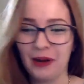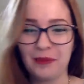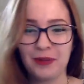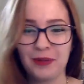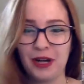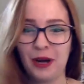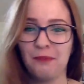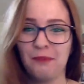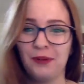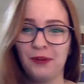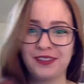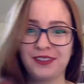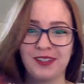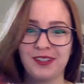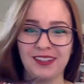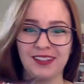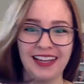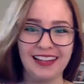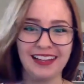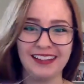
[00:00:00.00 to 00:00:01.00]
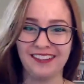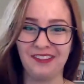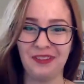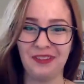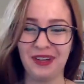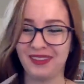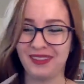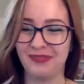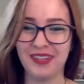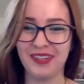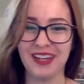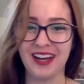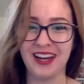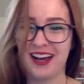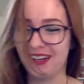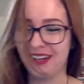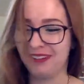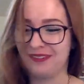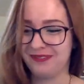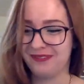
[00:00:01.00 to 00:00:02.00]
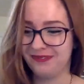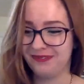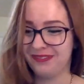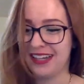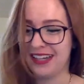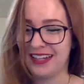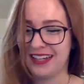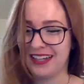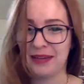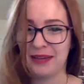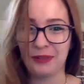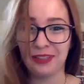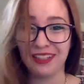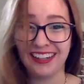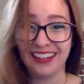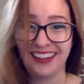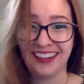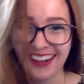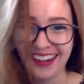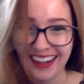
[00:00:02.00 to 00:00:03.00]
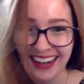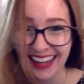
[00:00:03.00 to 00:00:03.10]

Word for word: Armentrout books are, like, with me on my table here.